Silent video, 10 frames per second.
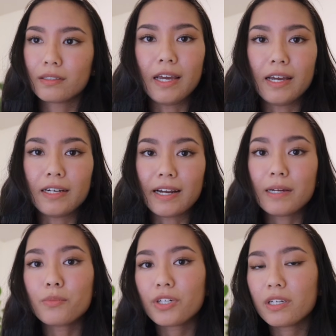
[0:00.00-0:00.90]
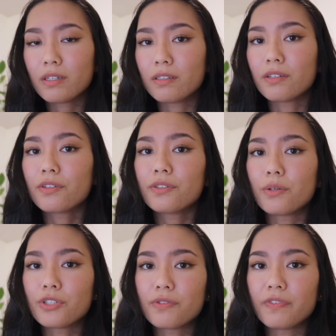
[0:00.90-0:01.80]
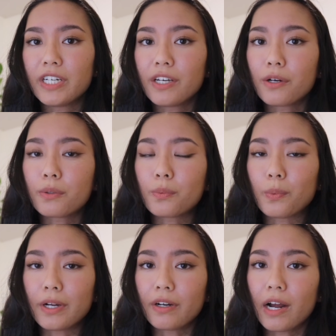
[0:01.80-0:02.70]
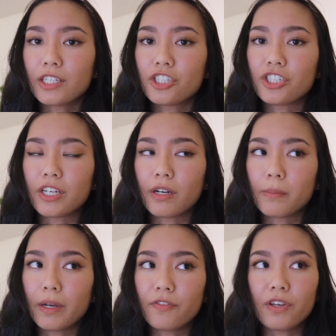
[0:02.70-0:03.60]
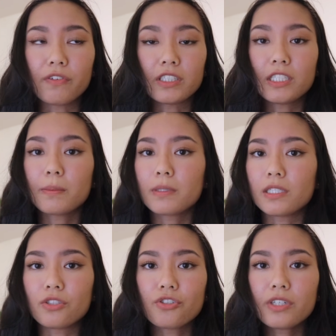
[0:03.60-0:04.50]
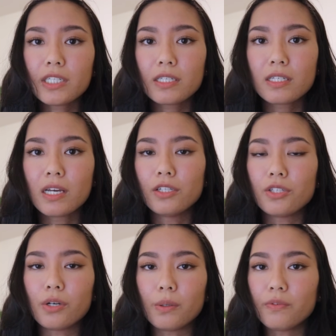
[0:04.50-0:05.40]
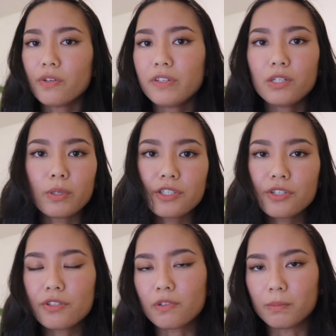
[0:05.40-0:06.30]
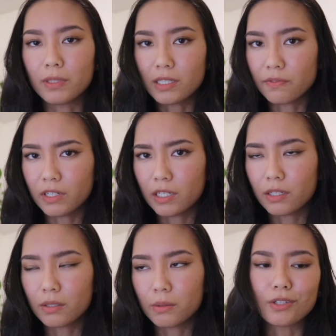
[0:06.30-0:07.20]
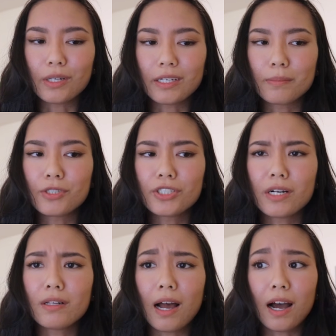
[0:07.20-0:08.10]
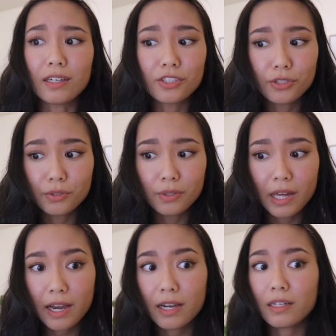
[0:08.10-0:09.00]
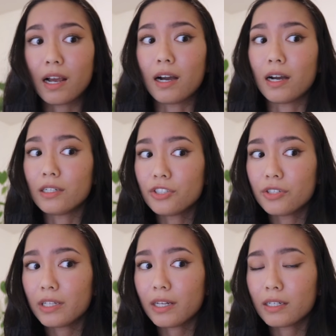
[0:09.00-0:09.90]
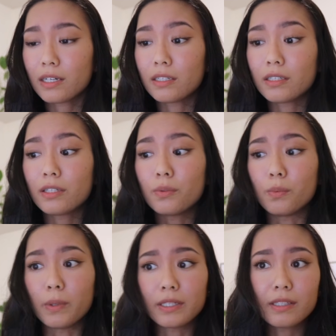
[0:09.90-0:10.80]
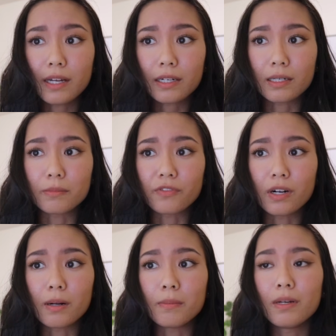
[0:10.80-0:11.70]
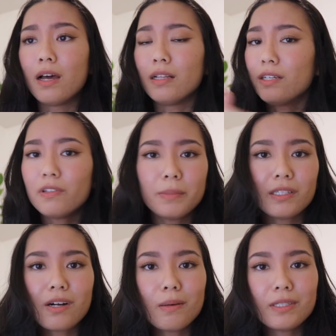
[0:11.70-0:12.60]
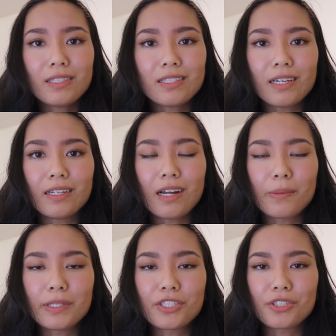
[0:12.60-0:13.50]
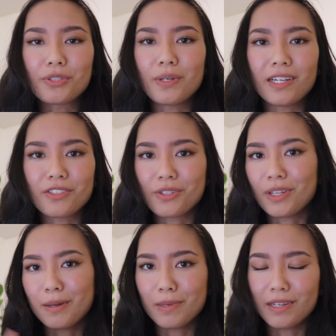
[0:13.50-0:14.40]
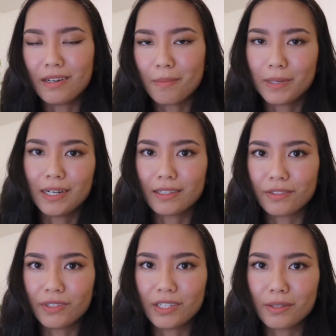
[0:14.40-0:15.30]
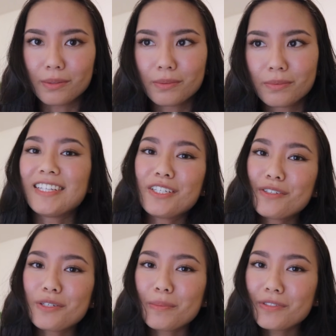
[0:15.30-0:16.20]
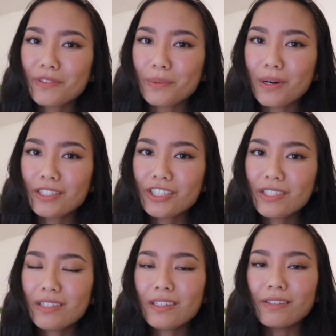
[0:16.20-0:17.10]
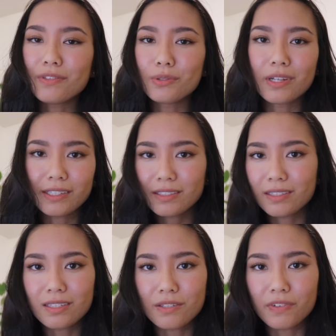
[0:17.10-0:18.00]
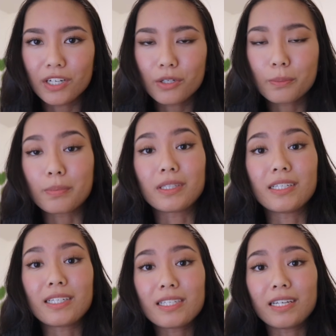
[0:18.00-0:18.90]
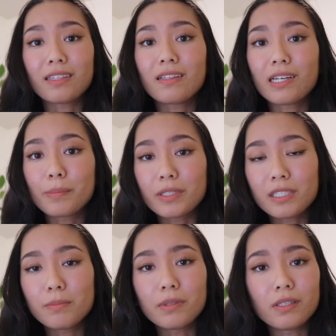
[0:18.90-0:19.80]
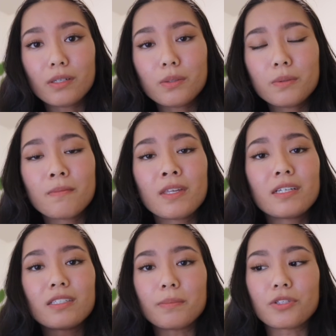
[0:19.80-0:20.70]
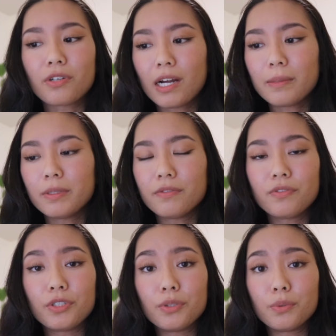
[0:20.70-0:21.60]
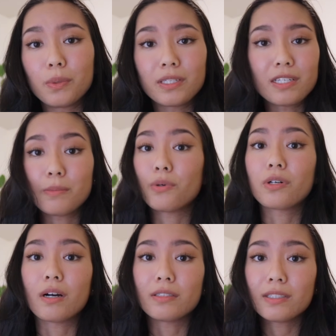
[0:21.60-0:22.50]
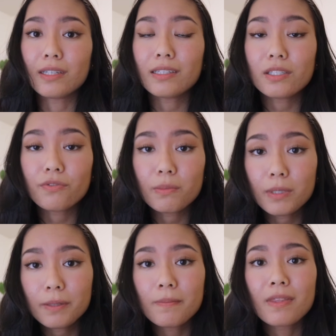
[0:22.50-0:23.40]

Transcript: And I am working on another Notion video where I share my favorite tips and tricks. So if you have any questions from this video, you're like, Michelle, how did you do that? How did you get that color? Where did that come from? Leave them in the comments and I'll make sure to answer them in my next video. Thank you so much for watching. If you liked this video, please hit the like button below. Subscribe if you want to see more content like this from me.